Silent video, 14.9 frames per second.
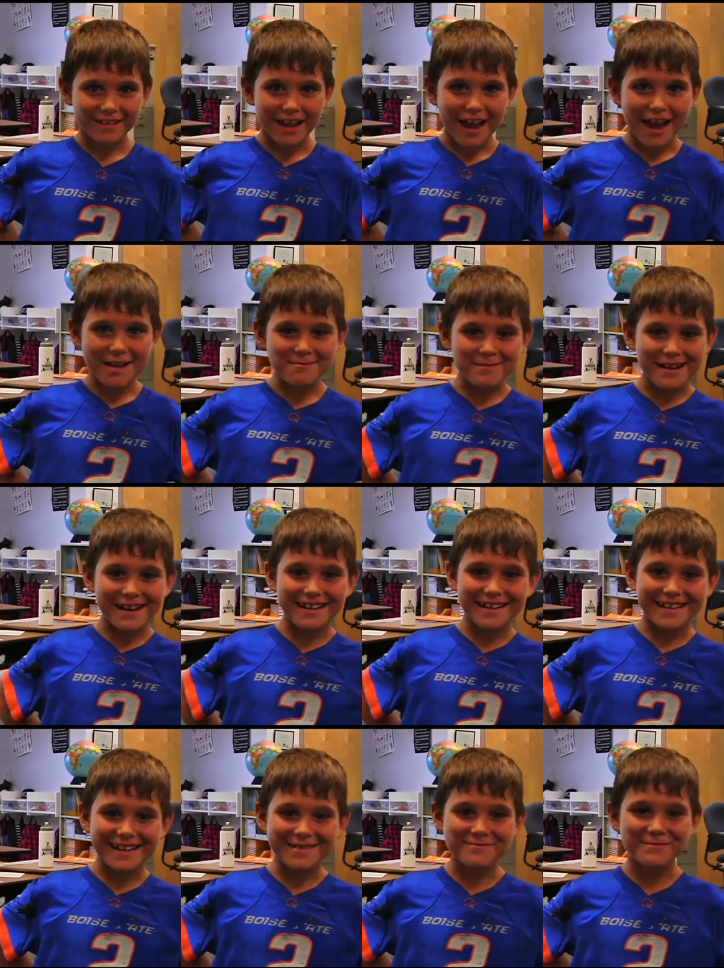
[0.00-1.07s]
Hi, my
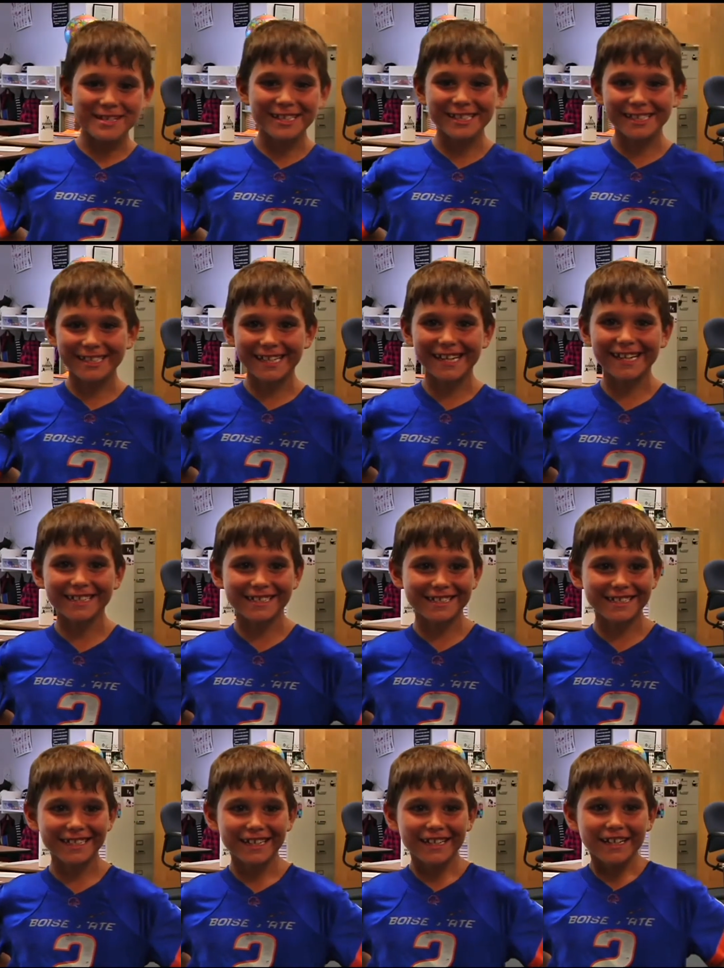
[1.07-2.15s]
name is
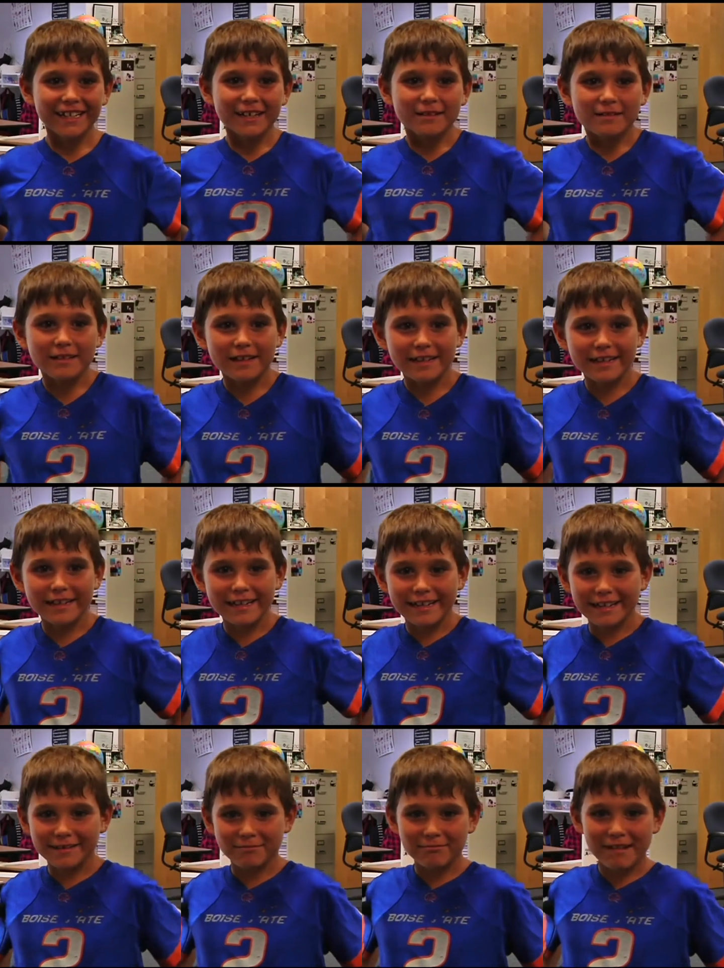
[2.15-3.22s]
Chance,
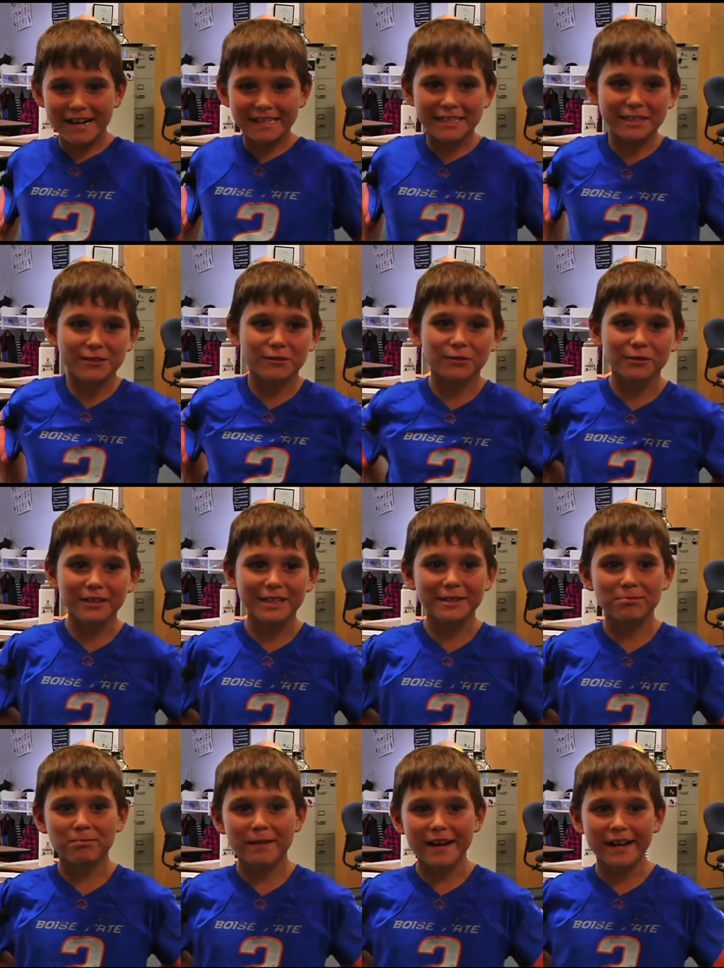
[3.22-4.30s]
and my school is
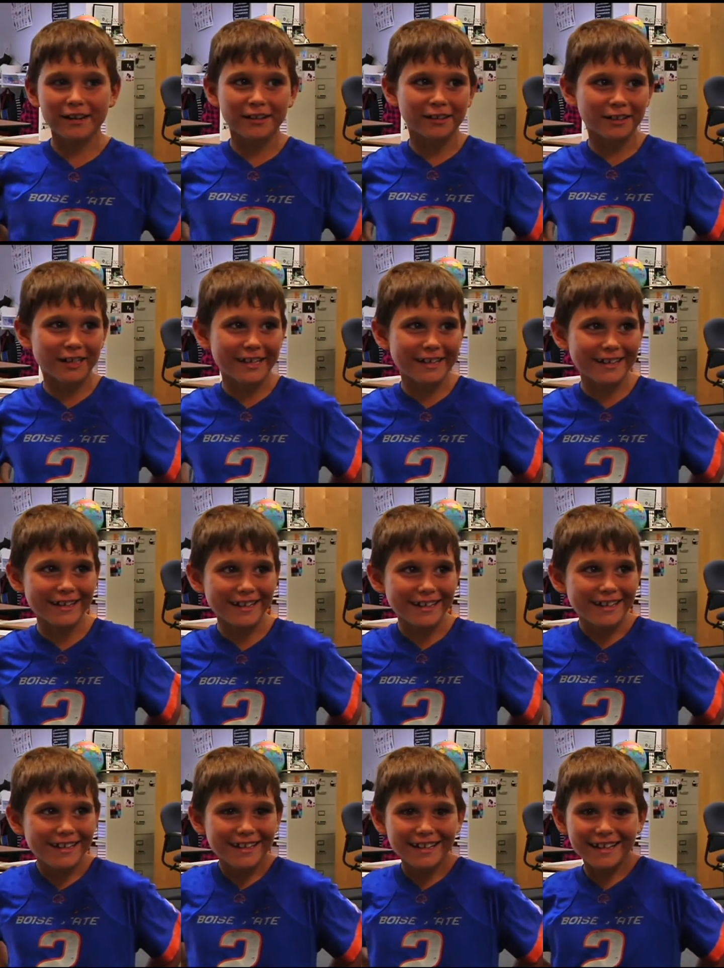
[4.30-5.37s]
Peregrine,
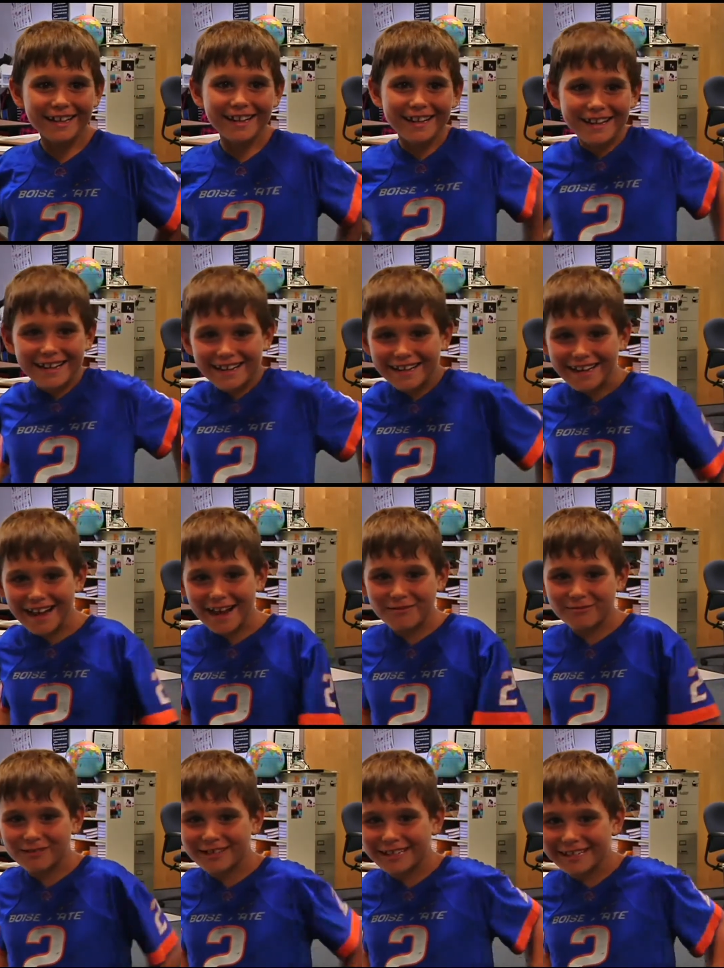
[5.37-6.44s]
and I
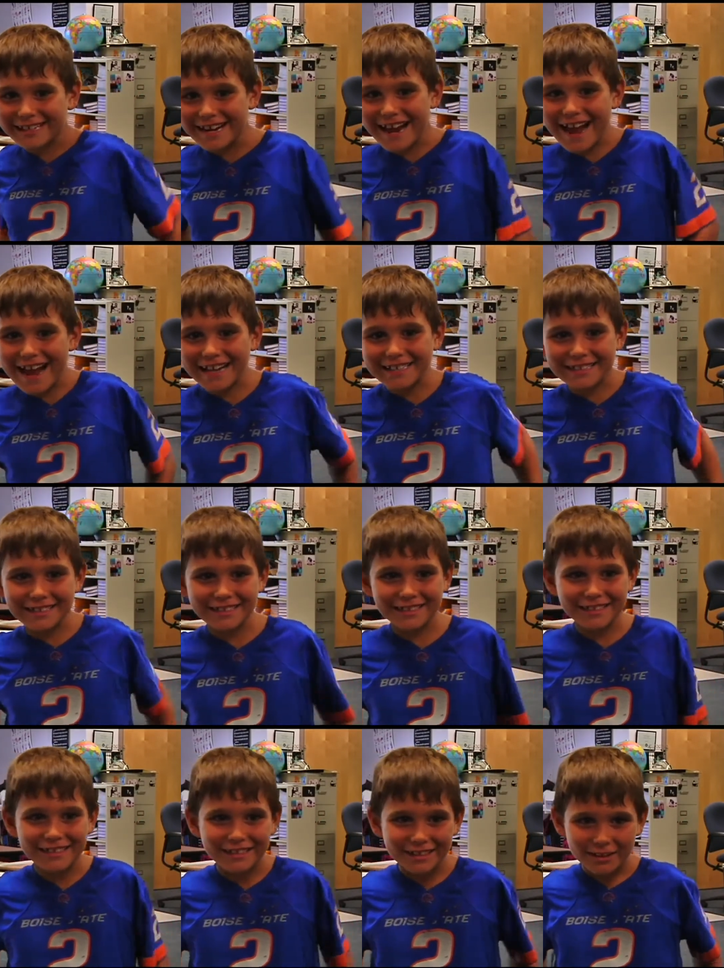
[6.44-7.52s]
wanted to ask
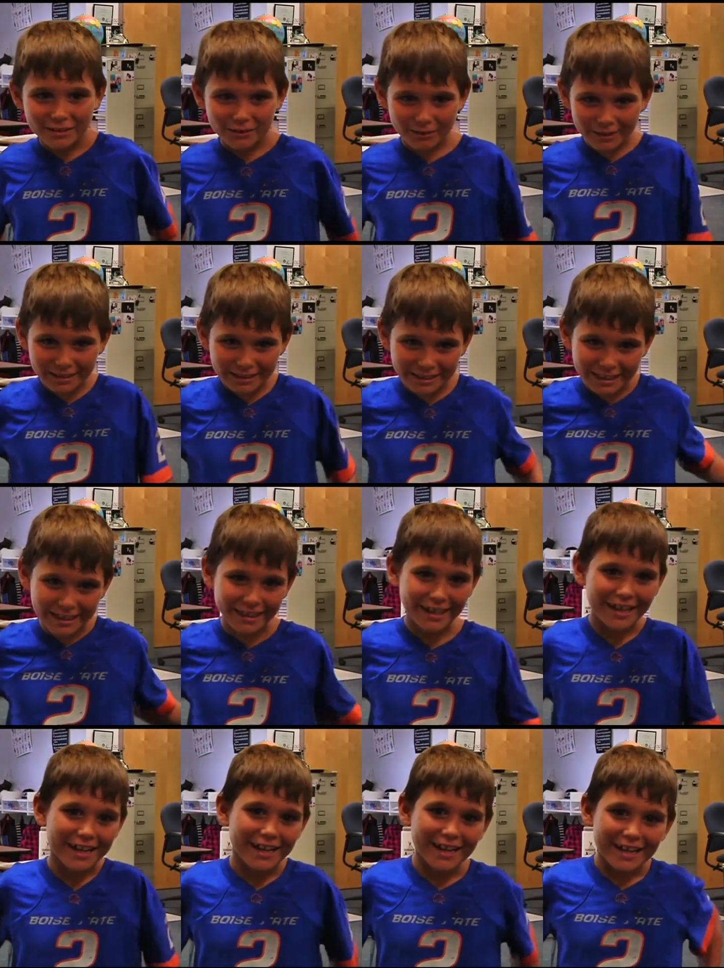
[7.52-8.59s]
a question.
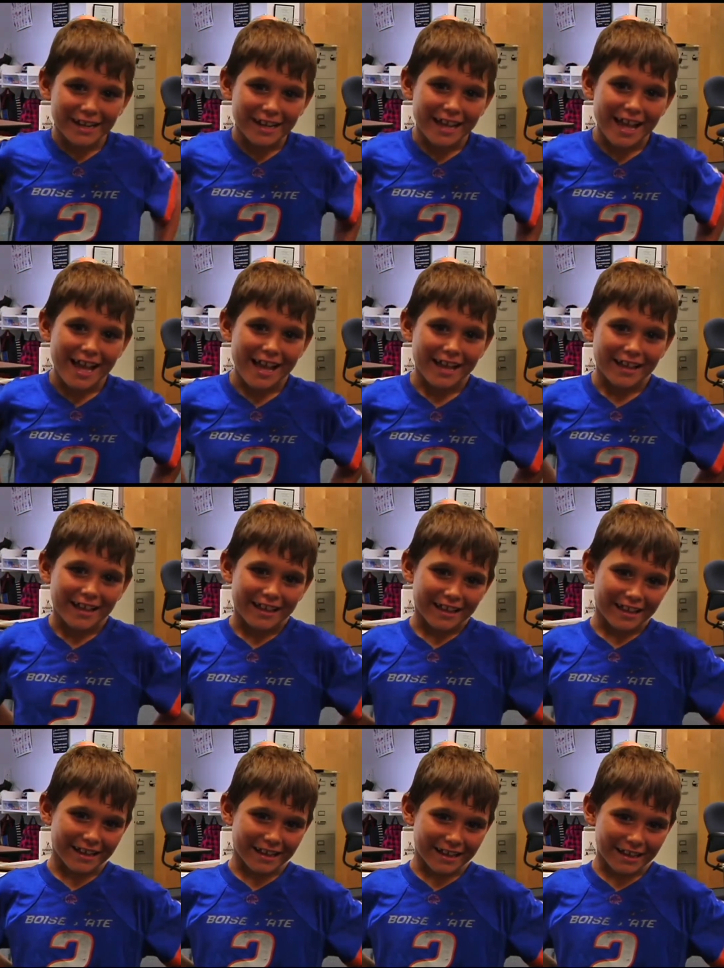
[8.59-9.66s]

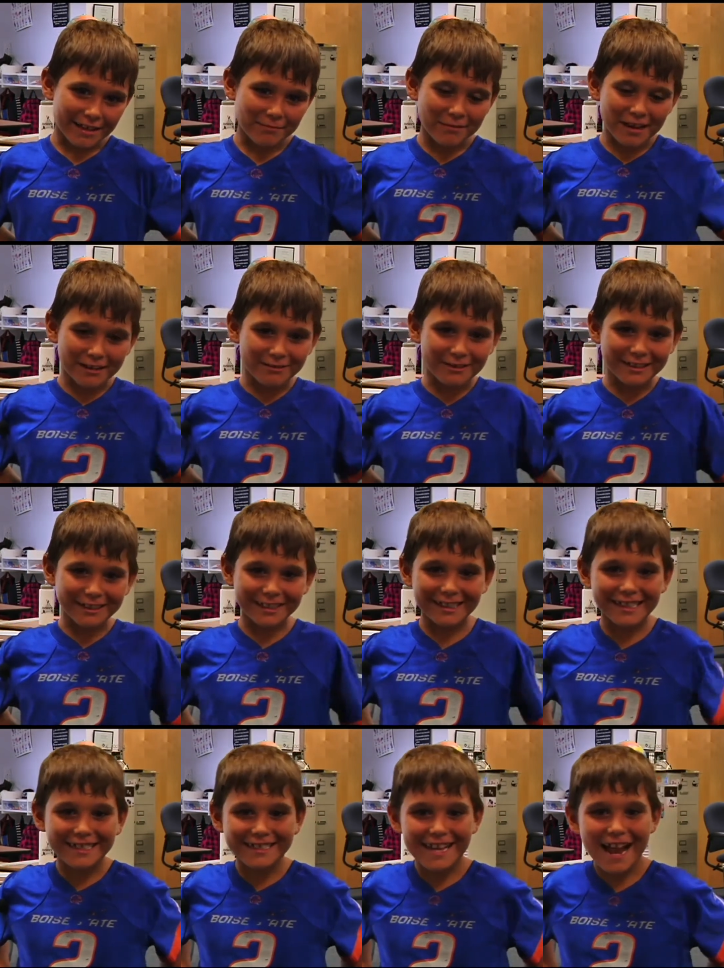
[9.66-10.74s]
And my question
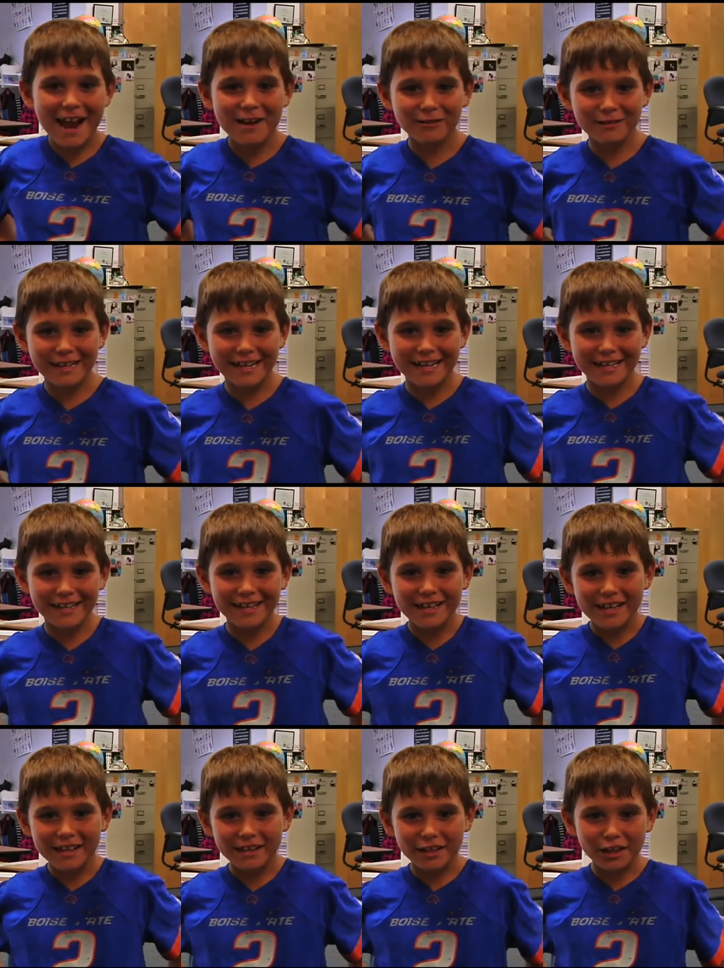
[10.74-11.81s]
is How can
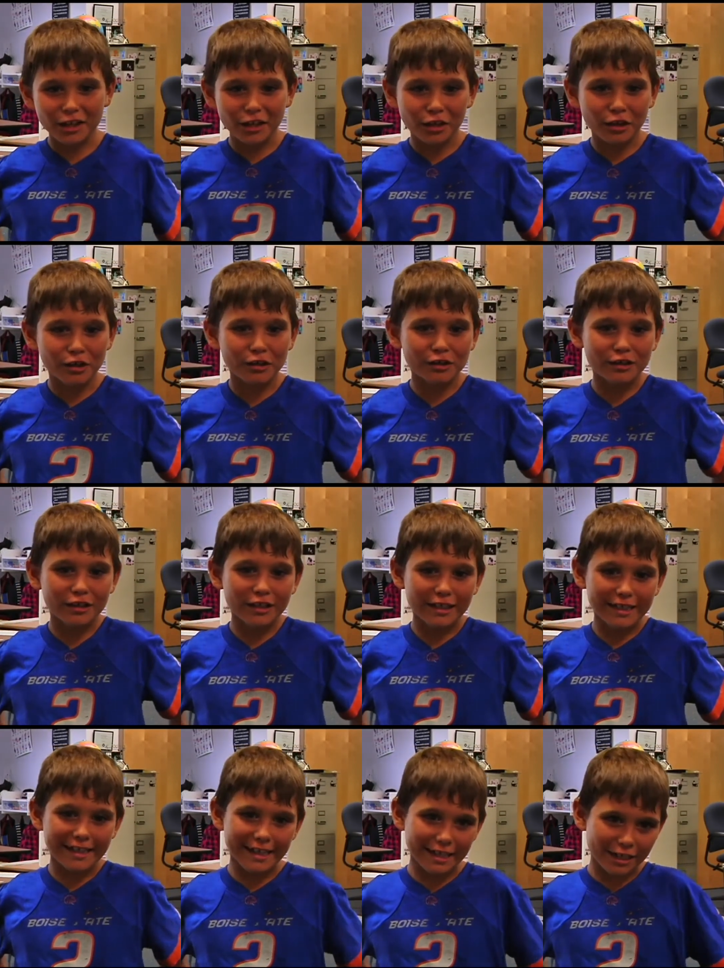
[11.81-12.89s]
the Earth
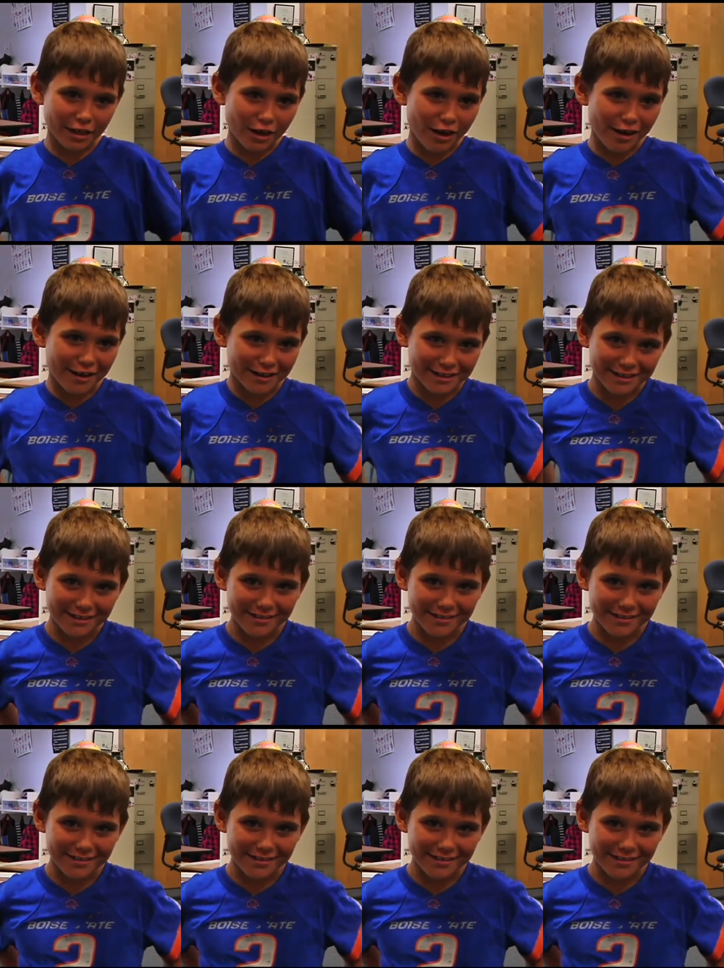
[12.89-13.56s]
get hot?